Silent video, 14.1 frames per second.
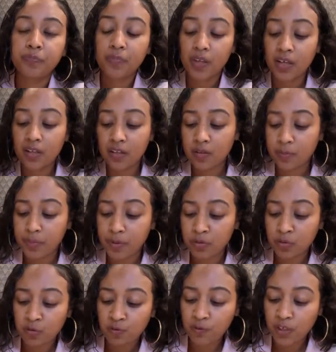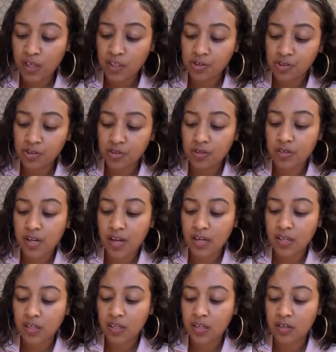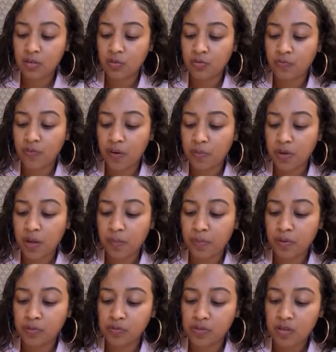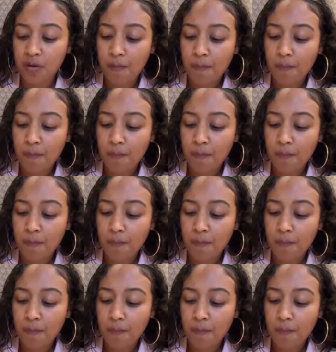hitting the bell notification, you're not gonna get notified when I post.